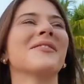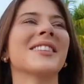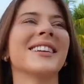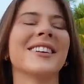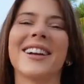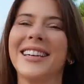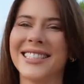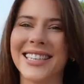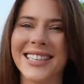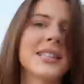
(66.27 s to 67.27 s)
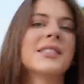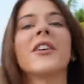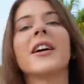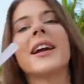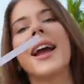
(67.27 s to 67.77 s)
really crazy. It's
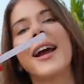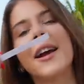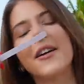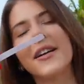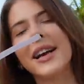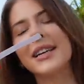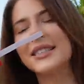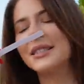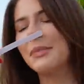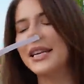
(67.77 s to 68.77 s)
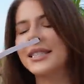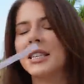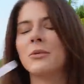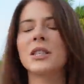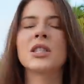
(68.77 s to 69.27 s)
very airy and
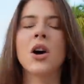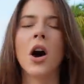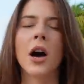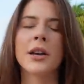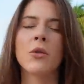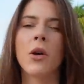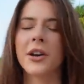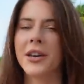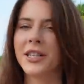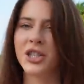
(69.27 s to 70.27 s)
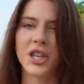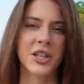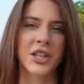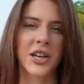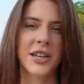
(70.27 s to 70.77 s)
spicy with tonic water and
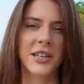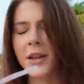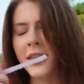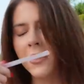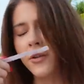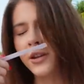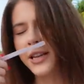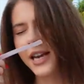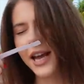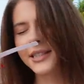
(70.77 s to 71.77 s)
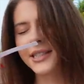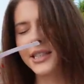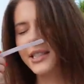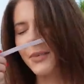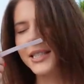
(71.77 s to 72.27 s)
ginger with a really nice
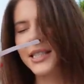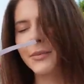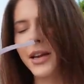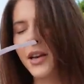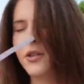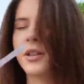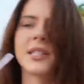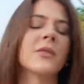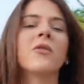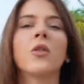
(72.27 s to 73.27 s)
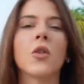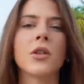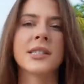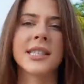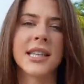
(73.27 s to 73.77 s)
spicy mint note. There's some
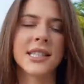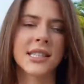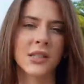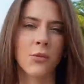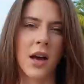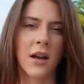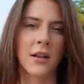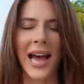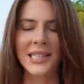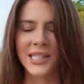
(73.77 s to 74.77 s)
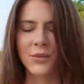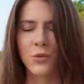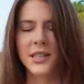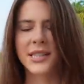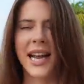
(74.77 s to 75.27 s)
florals in this as well and some
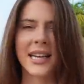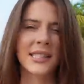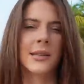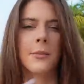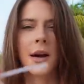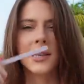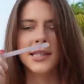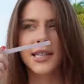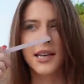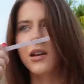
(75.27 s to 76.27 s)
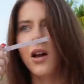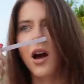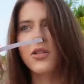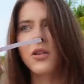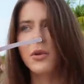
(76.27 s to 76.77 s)
woods and some musk.
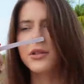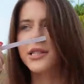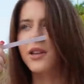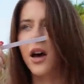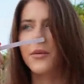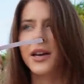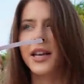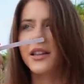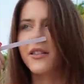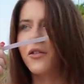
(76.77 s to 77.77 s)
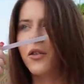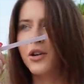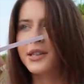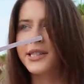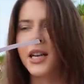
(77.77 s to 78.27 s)
Not the most dominant in the
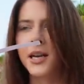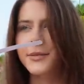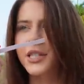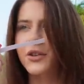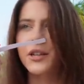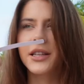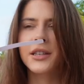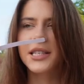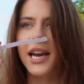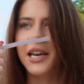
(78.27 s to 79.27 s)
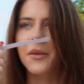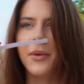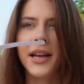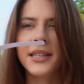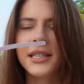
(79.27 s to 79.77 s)
florals. It comes through a little tiny
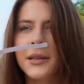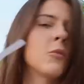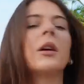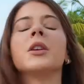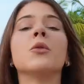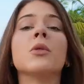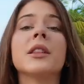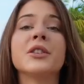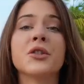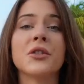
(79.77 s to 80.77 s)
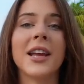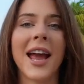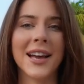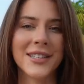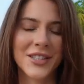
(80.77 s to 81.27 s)
bit. What you really truly
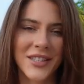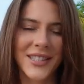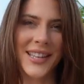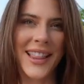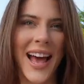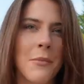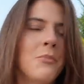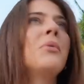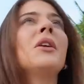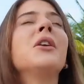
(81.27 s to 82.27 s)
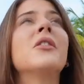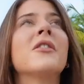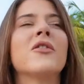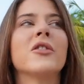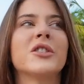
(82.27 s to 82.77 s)
get is just that
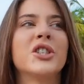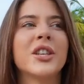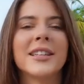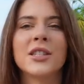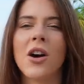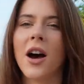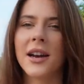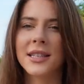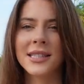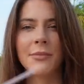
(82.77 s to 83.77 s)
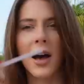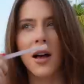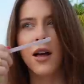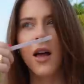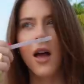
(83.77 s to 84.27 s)
beautiful gin tonic
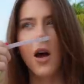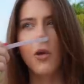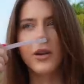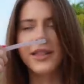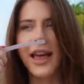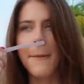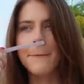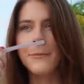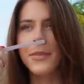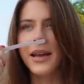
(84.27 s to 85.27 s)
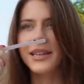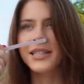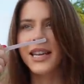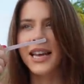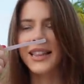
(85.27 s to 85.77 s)
smell with that
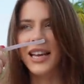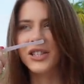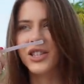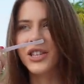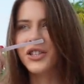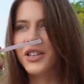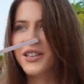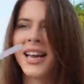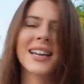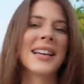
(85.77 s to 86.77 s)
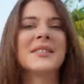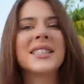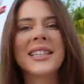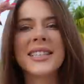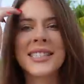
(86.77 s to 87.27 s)
mint and that ginger kind of gives
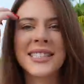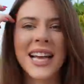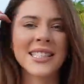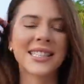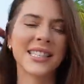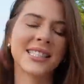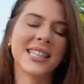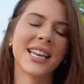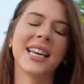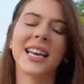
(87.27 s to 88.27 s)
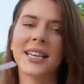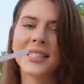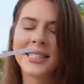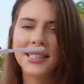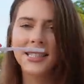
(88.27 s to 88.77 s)
it this zesty
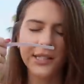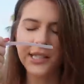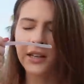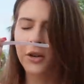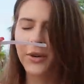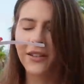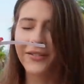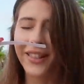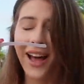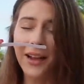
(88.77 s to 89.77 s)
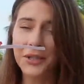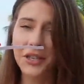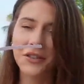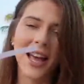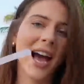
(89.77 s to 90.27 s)
zinginess. There's a little bit of lime
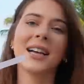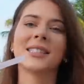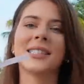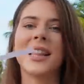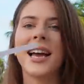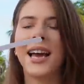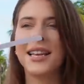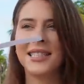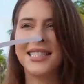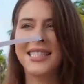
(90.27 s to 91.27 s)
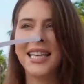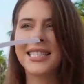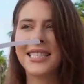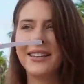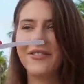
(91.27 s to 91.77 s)
too that adds to that kind of
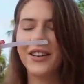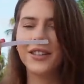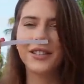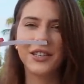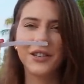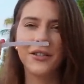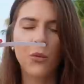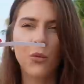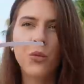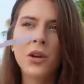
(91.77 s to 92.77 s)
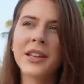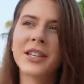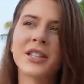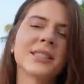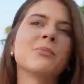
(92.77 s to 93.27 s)
zesty feel too. Really
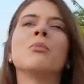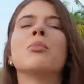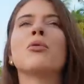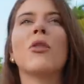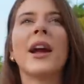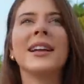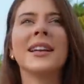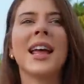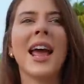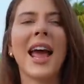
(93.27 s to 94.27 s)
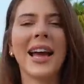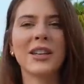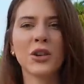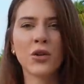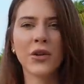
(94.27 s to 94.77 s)
just bright
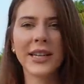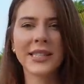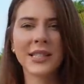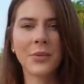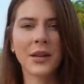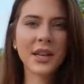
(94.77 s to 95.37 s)
and crisp.